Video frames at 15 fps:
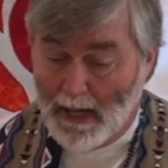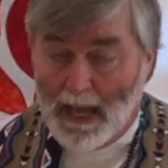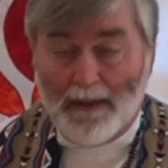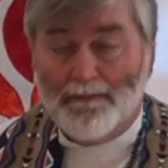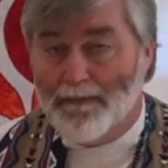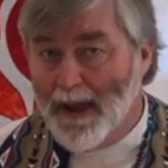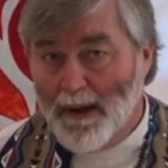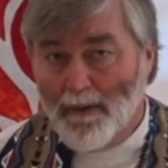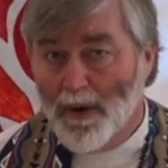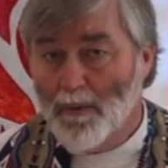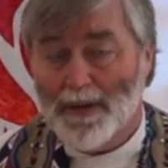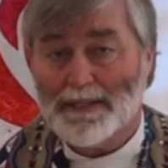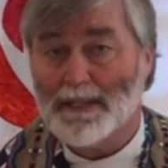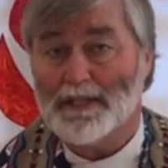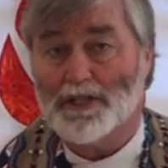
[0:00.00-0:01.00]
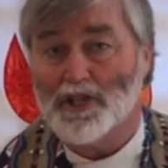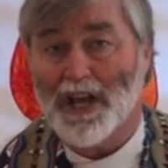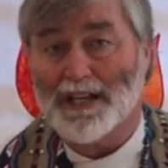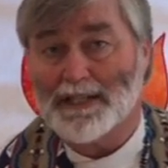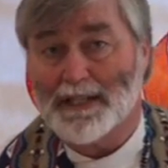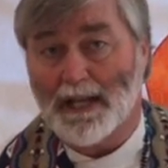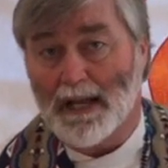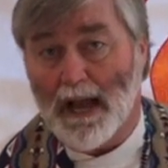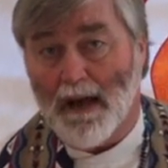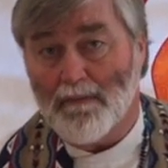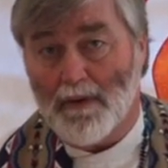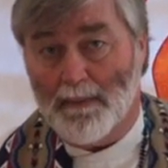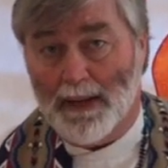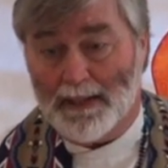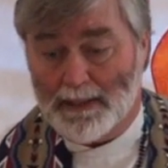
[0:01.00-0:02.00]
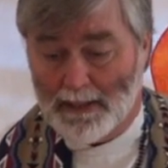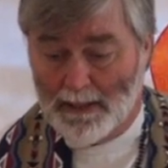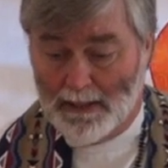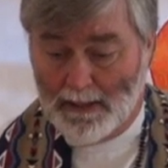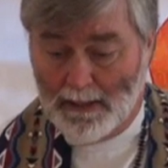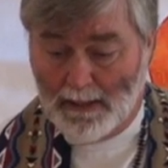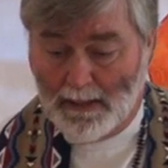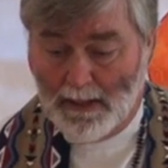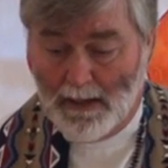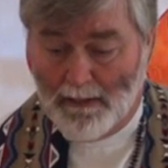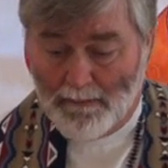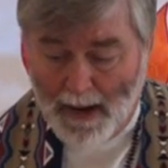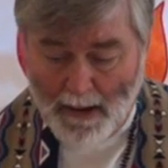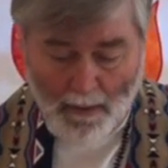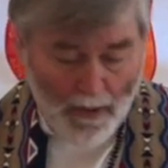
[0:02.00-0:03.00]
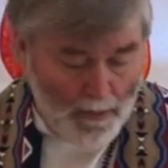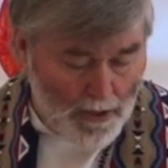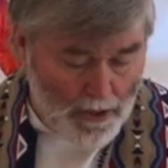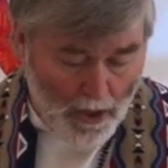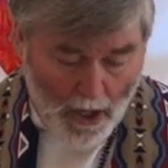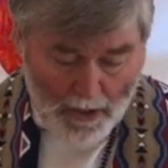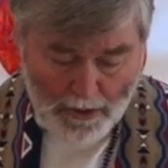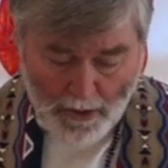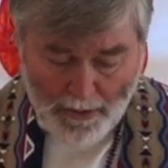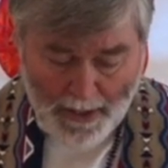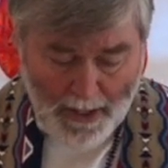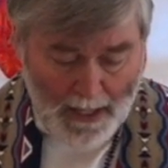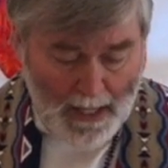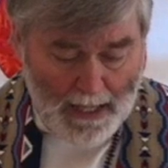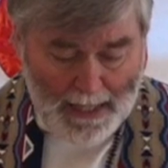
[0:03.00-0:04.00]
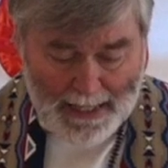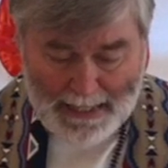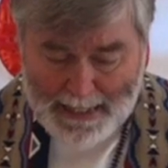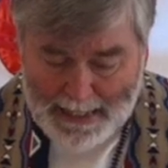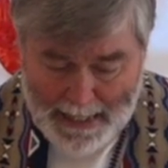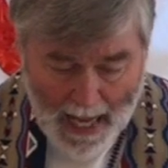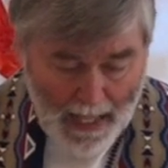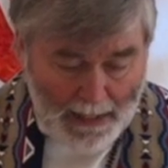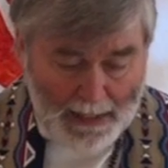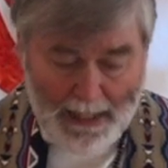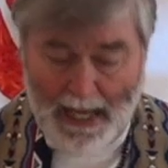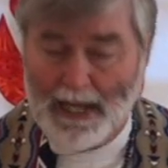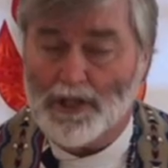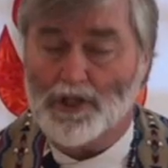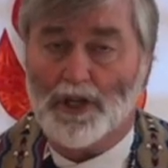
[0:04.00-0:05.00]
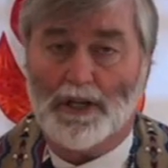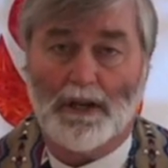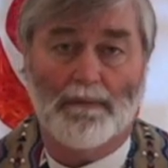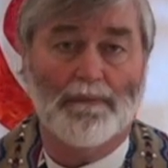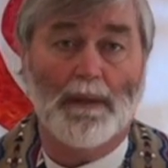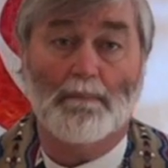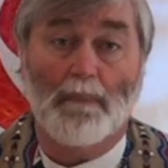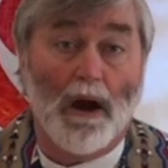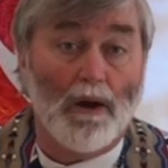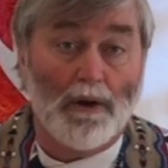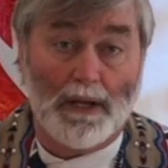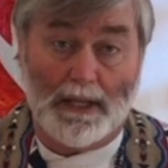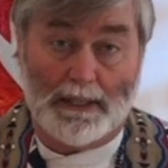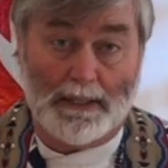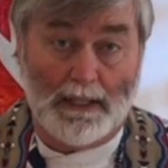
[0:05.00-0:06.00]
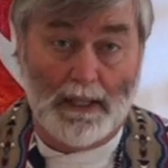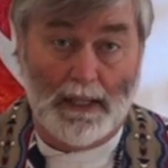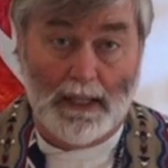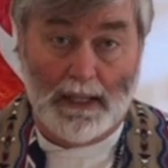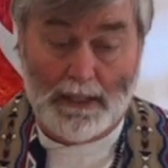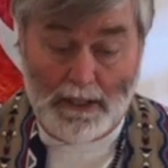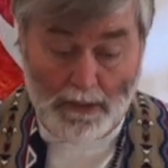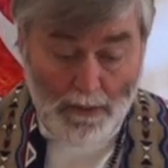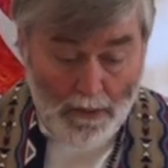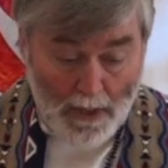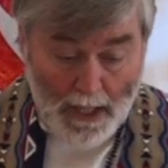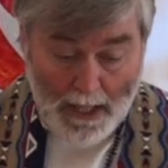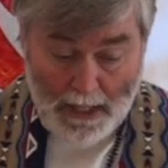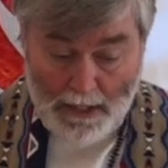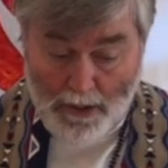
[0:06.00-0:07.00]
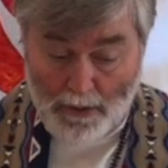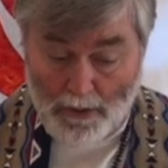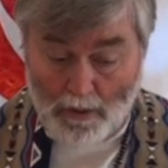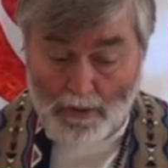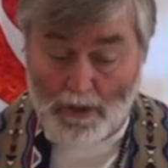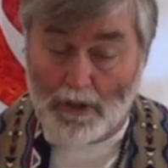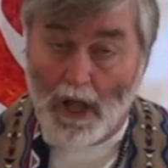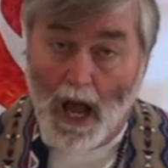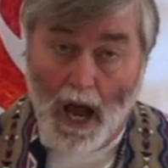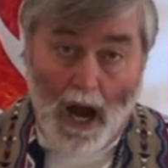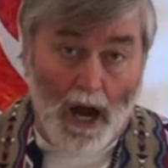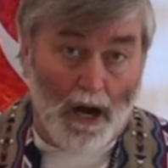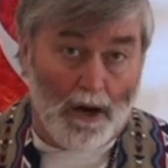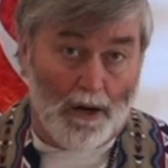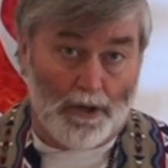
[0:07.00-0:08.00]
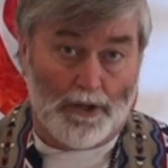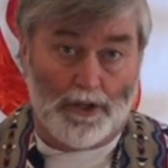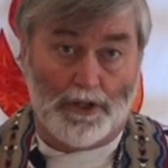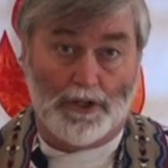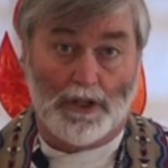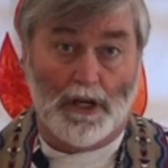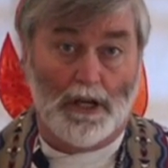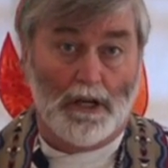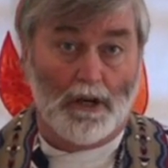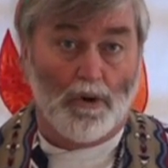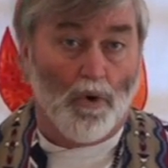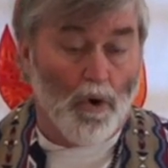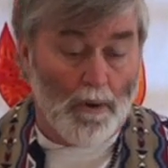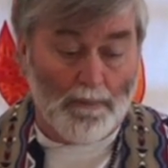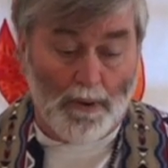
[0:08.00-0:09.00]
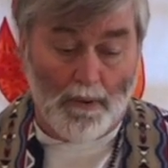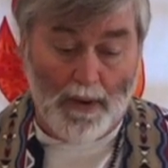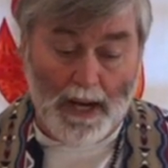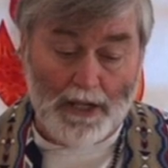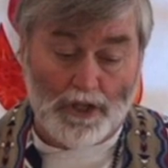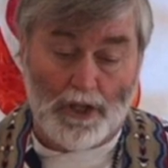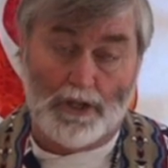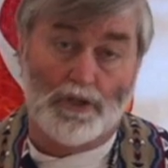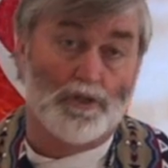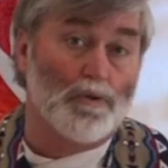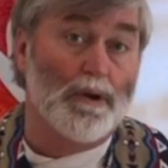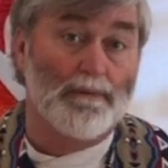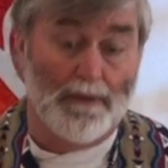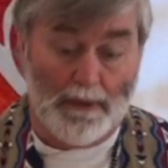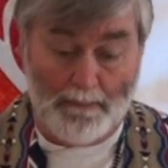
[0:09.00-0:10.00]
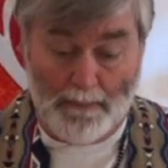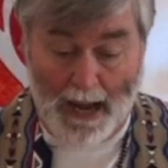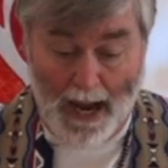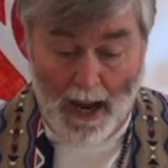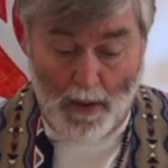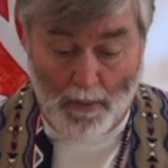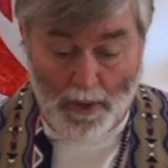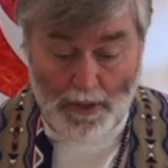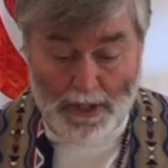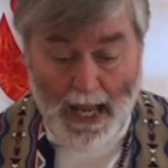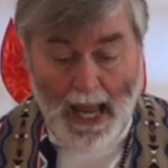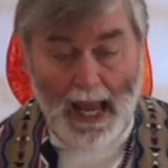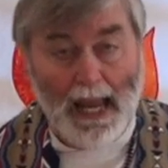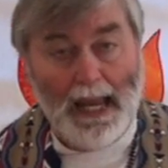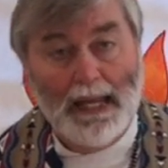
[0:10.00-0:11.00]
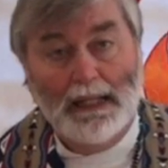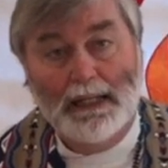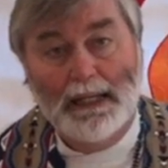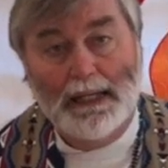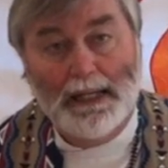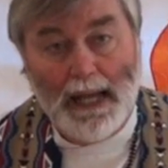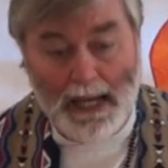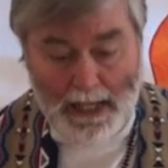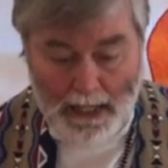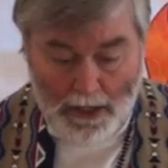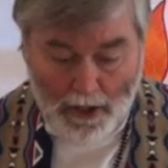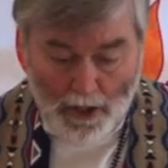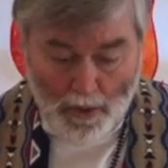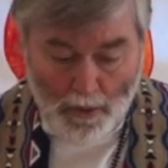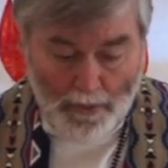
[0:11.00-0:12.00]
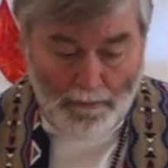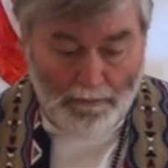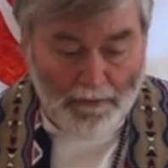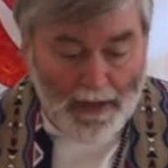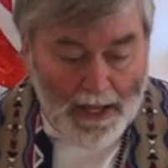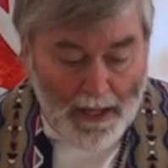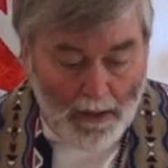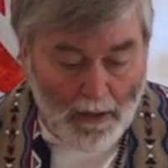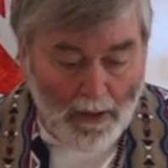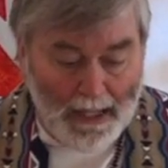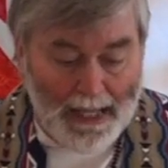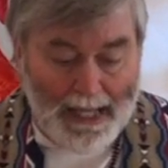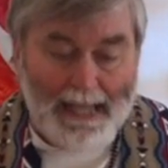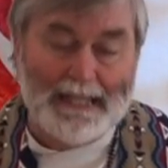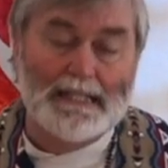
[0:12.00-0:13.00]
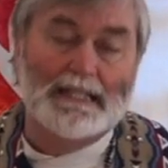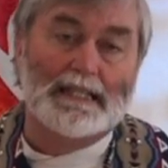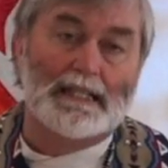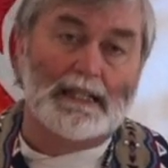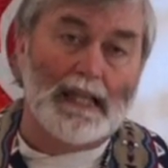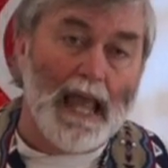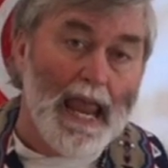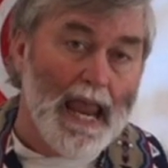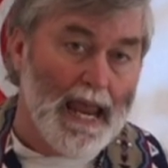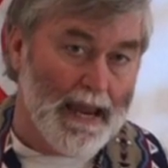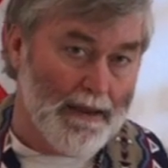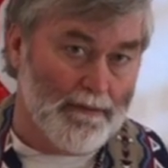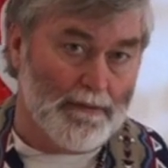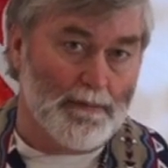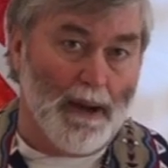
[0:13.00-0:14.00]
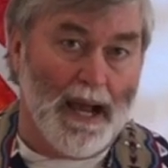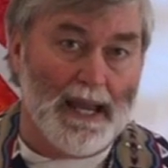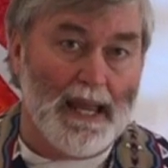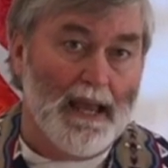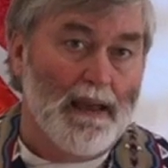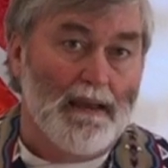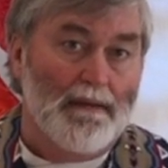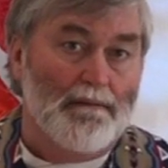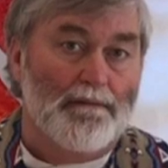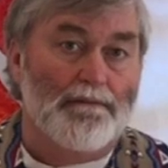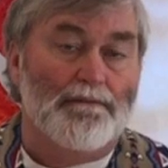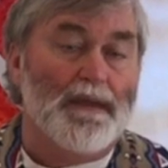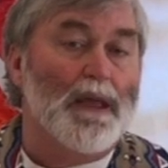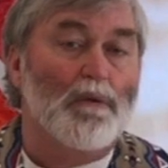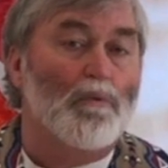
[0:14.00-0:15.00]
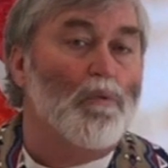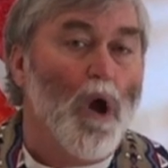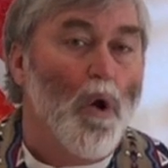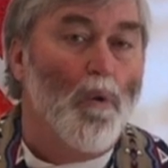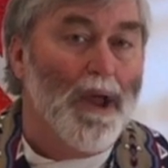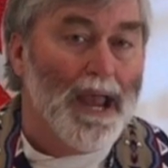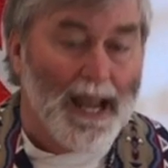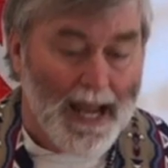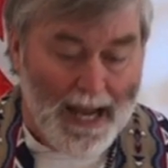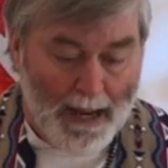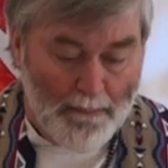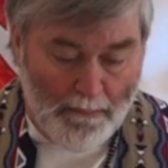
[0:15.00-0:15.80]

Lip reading: And Pharaoh isn't just the government. Pharaoh is also the consolidation of the market into those large, corporation-driven powers. Alienated youth feel enslaved by pharaohic